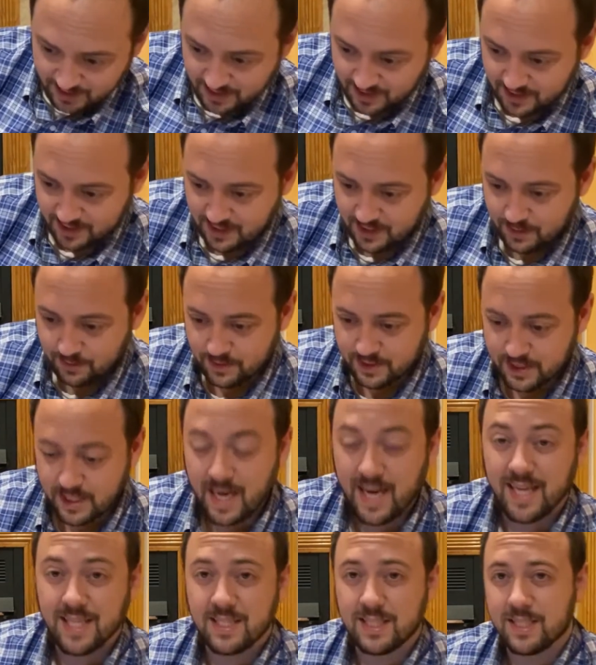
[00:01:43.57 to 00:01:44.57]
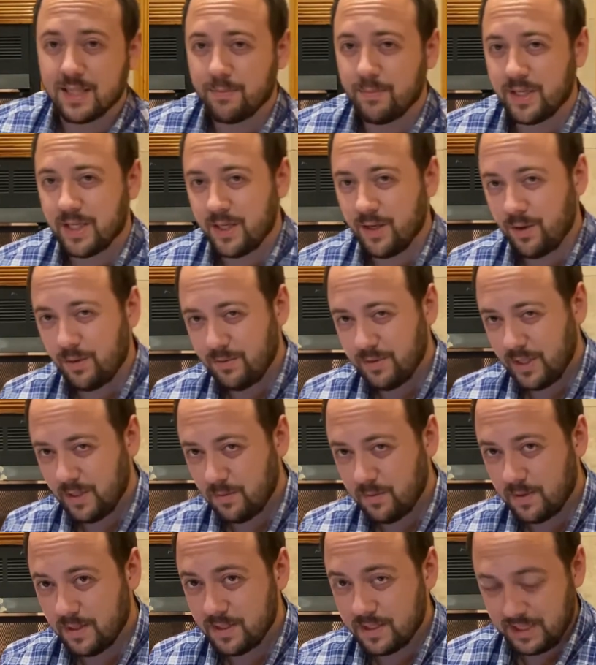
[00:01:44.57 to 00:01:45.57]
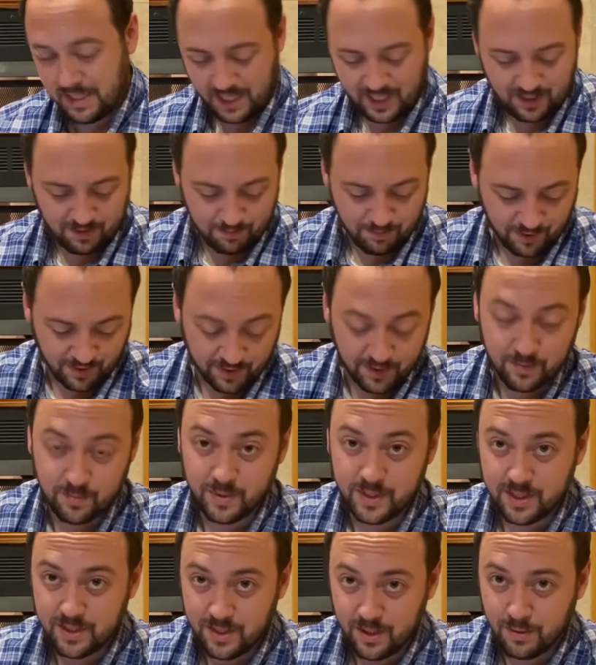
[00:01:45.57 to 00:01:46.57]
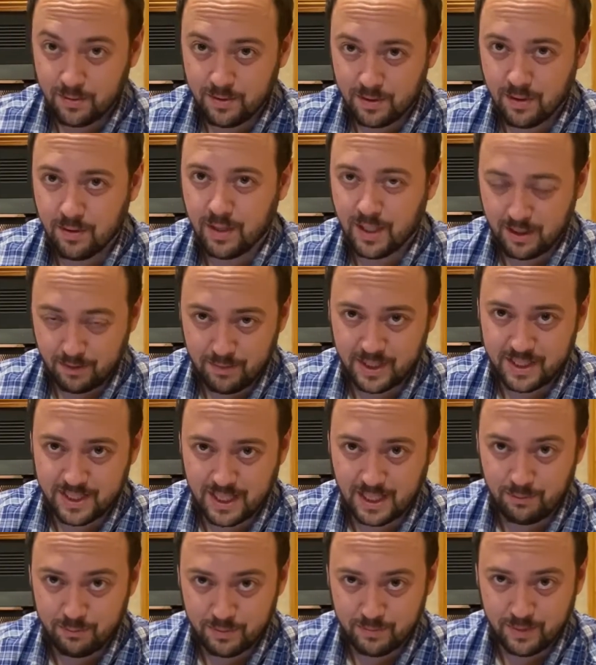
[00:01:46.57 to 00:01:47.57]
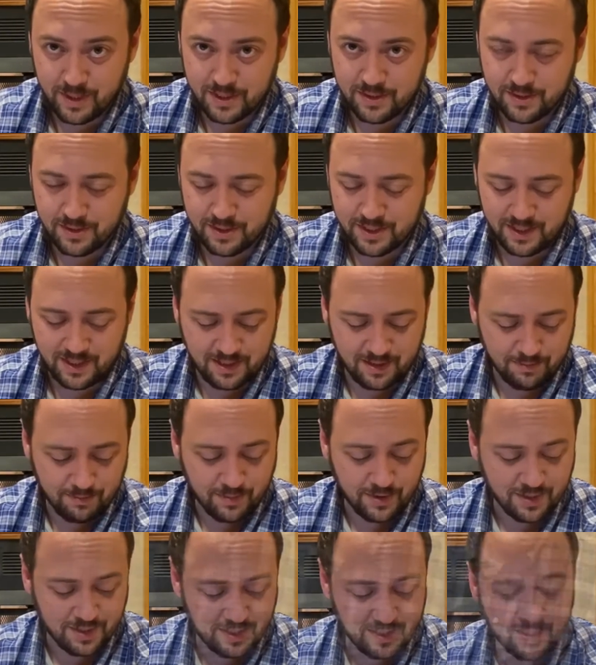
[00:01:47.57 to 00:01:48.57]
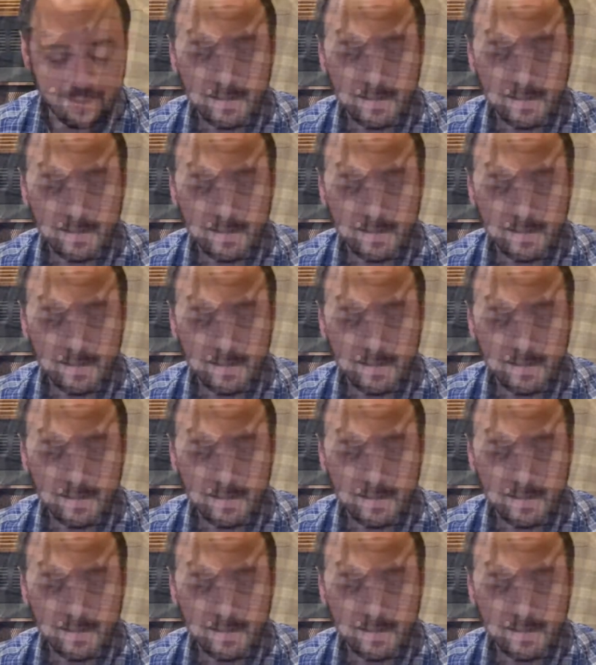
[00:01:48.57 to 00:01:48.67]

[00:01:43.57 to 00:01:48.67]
And he was handsome, and he only once ate a bird. We don't know how many times Pixel's eaten a bird.